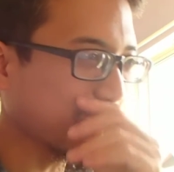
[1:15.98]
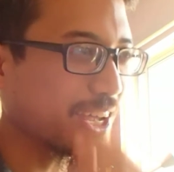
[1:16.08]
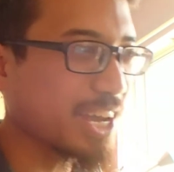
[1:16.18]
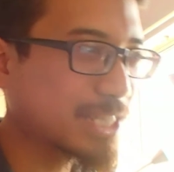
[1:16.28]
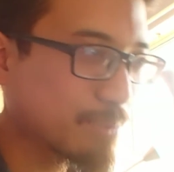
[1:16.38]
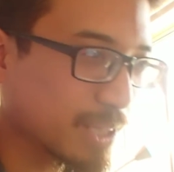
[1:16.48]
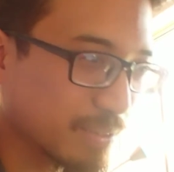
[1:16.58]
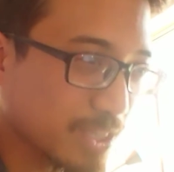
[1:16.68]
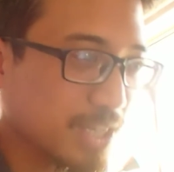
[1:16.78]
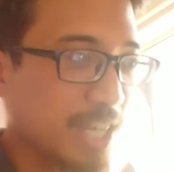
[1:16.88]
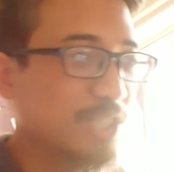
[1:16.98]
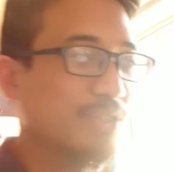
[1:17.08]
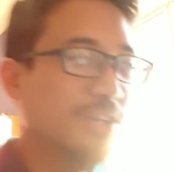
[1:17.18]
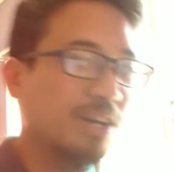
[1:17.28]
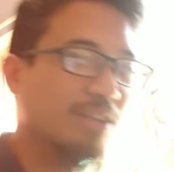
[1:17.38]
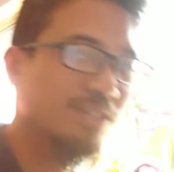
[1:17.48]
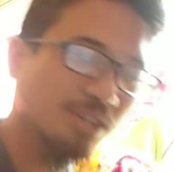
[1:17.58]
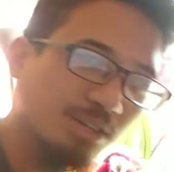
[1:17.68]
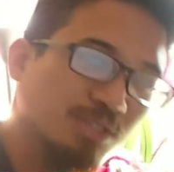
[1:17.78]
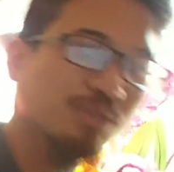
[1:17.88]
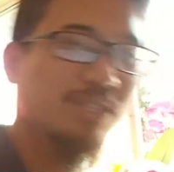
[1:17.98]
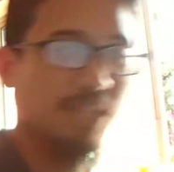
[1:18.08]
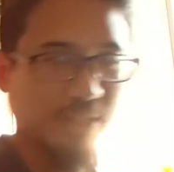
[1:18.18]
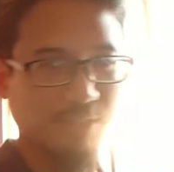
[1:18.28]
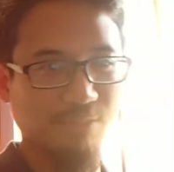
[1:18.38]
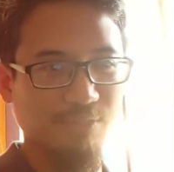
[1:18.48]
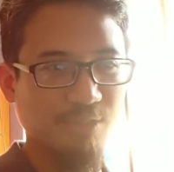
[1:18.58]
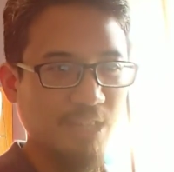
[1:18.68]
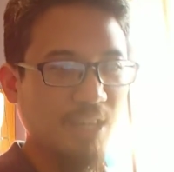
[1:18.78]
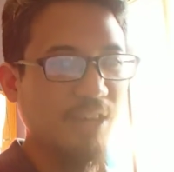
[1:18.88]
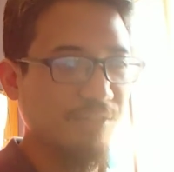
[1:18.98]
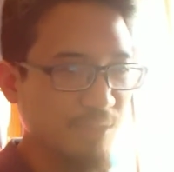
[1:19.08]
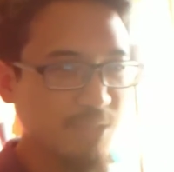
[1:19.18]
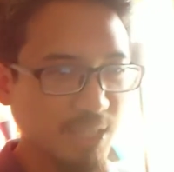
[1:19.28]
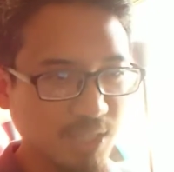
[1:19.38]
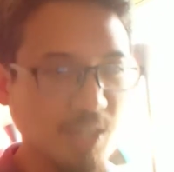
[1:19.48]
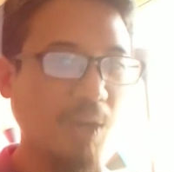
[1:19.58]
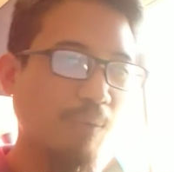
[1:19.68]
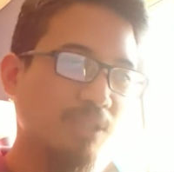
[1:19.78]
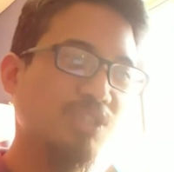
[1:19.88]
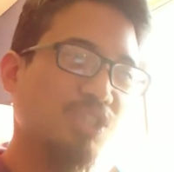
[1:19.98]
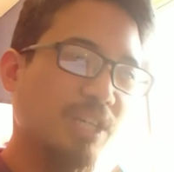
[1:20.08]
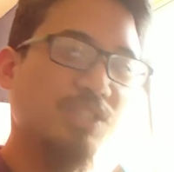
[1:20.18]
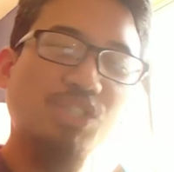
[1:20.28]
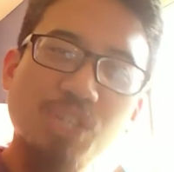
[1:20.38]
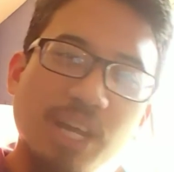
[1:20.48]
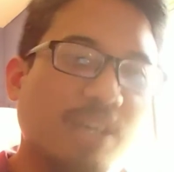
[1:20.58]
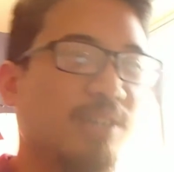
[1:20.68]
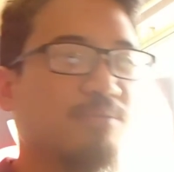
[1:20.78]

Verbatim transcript: aspect of his national color is also indicative. A few days ago, I went to change a check.